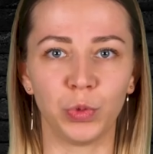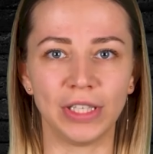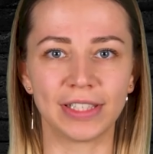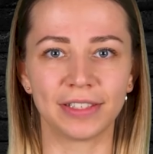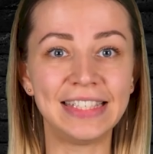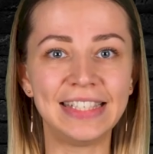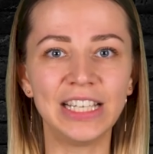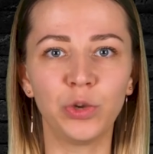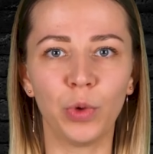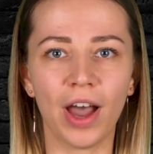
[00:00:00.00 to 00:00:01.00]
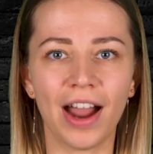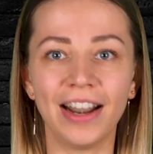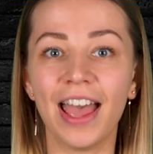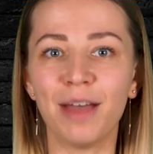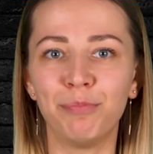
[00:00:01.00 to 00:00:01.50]
tweets. CEEK
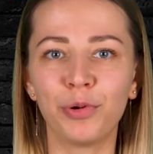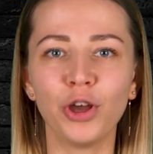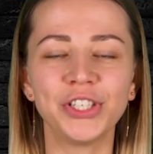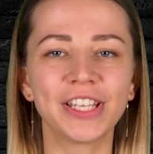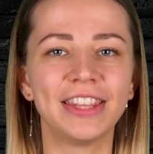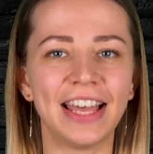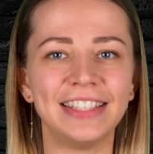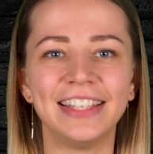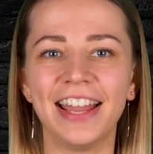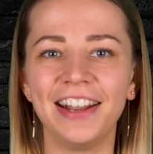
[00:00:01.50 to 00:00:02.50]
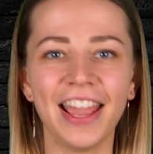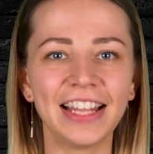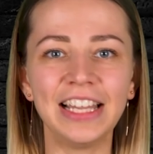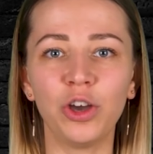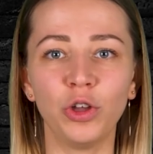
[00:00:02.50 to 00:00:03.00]
VR, a project that
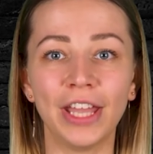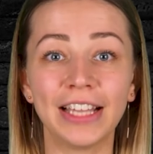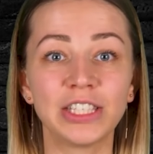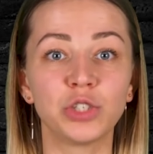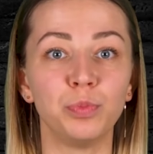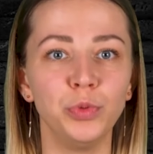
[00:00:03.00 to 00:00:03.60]
directly connects